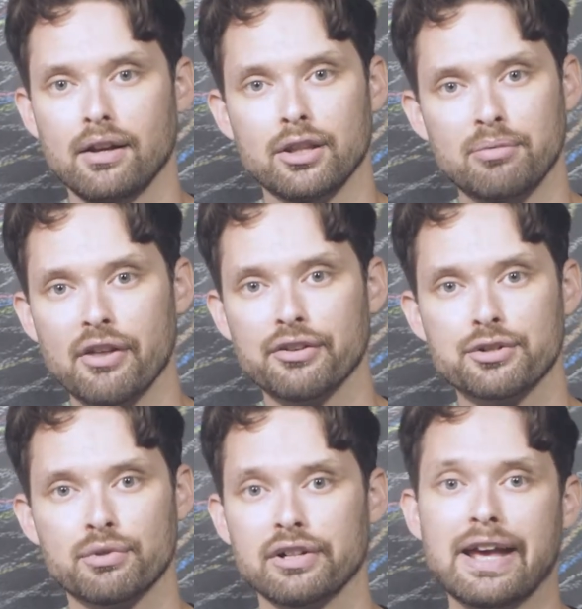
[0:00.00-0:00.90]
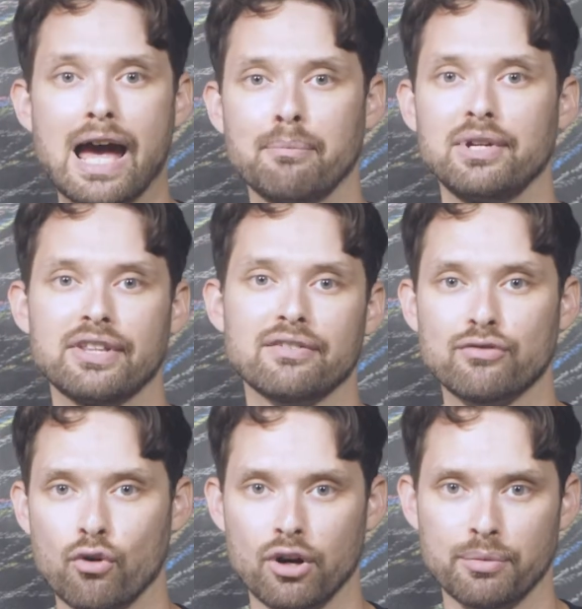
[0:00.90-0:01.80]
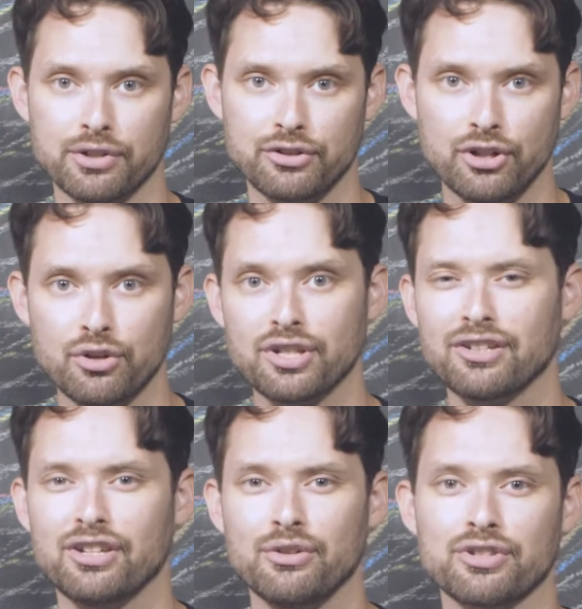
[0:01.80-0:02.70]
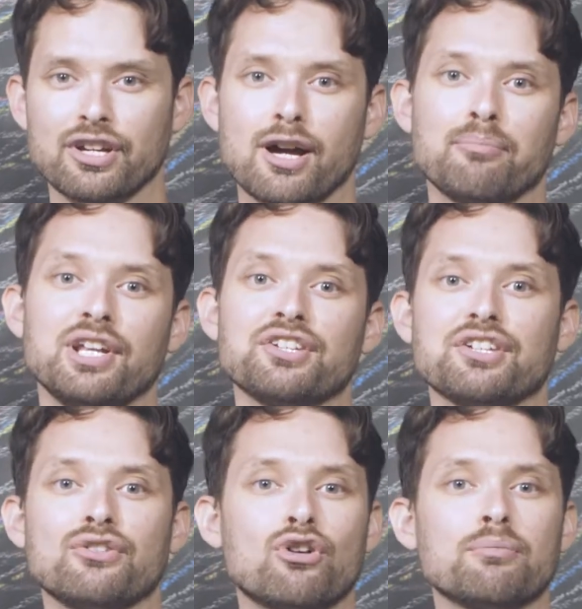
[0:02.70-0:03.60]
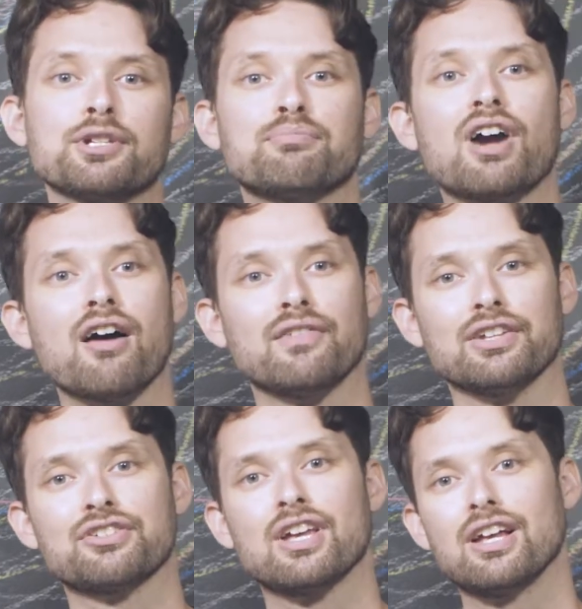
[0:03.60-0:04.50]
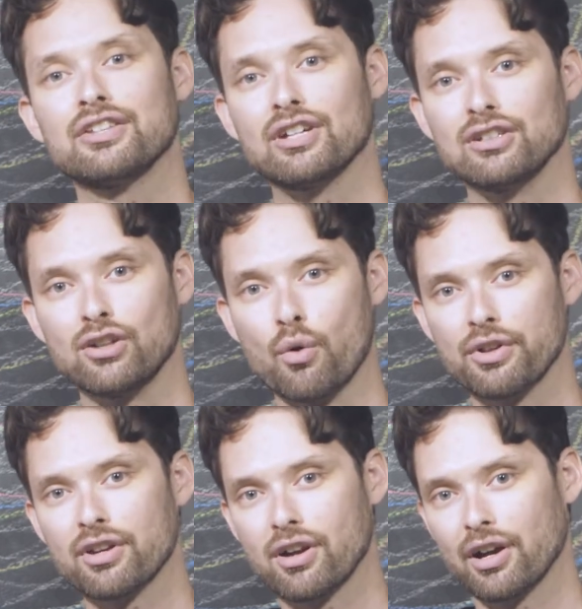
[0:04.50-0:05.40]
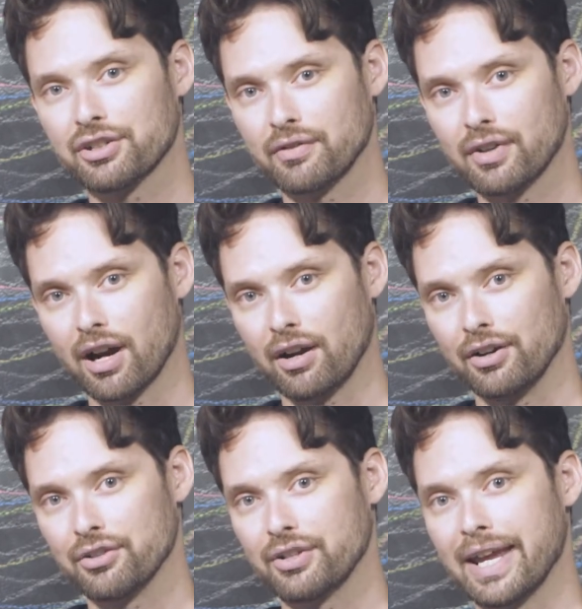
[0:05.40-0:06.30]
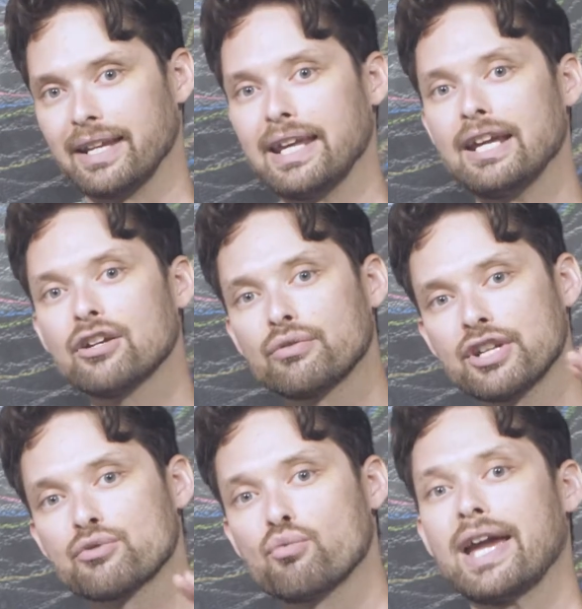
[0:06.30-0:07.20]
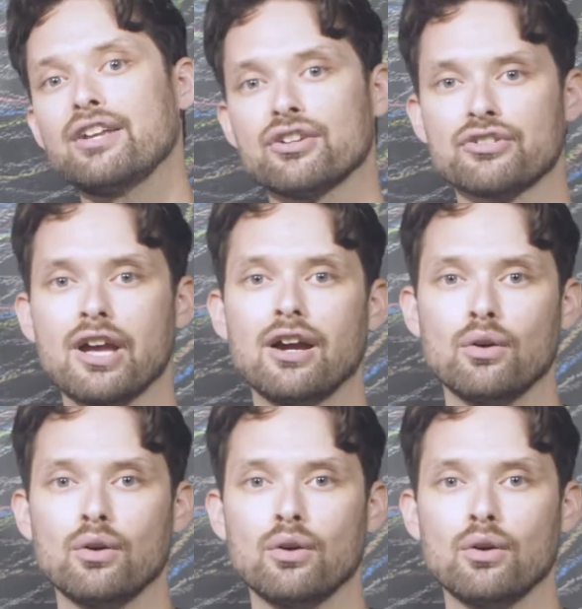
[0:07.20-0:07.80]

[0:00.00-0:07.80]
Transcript: The brothers were unhappy that Ford was choosing to use the company's enormous profits to lower the cost of cars and increase wages